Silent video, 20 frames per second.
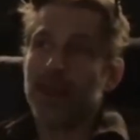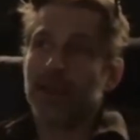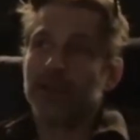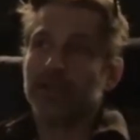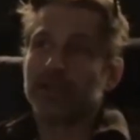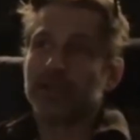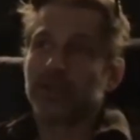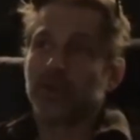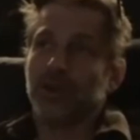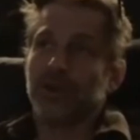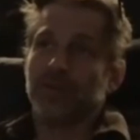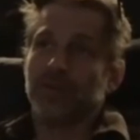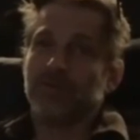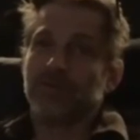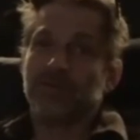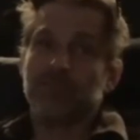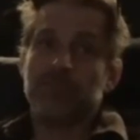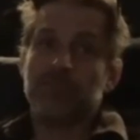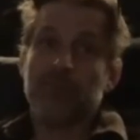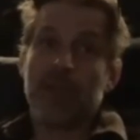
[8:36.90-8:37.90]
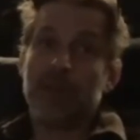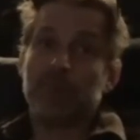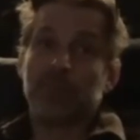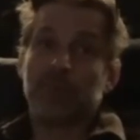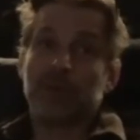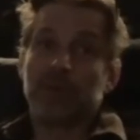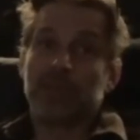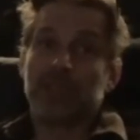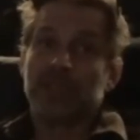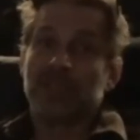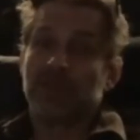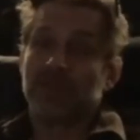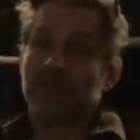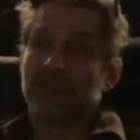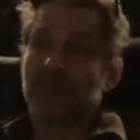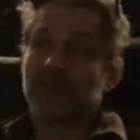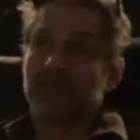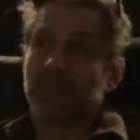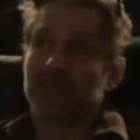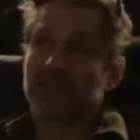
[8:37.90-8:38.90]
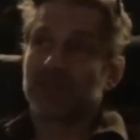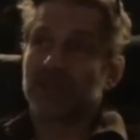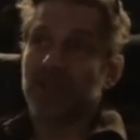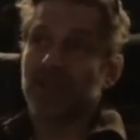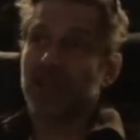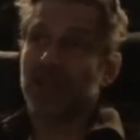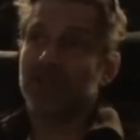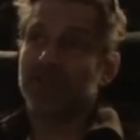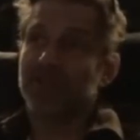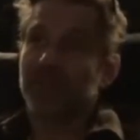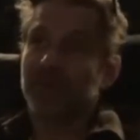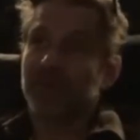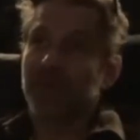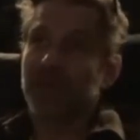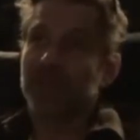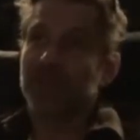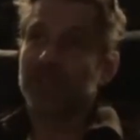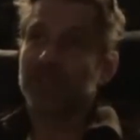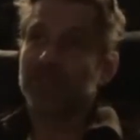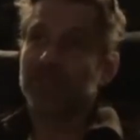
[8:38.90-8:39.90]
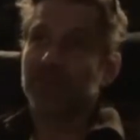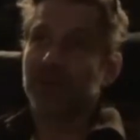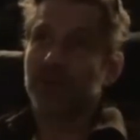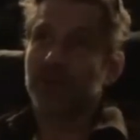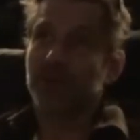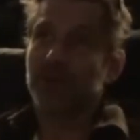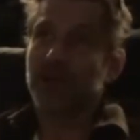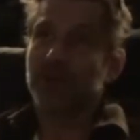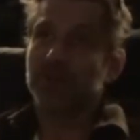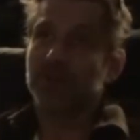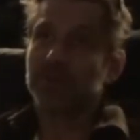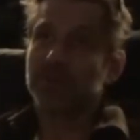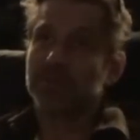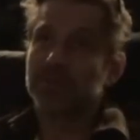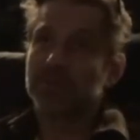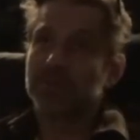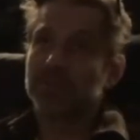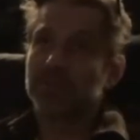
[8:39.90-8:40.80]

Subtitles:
sort of memories of Clark's life. We had in these photo albums,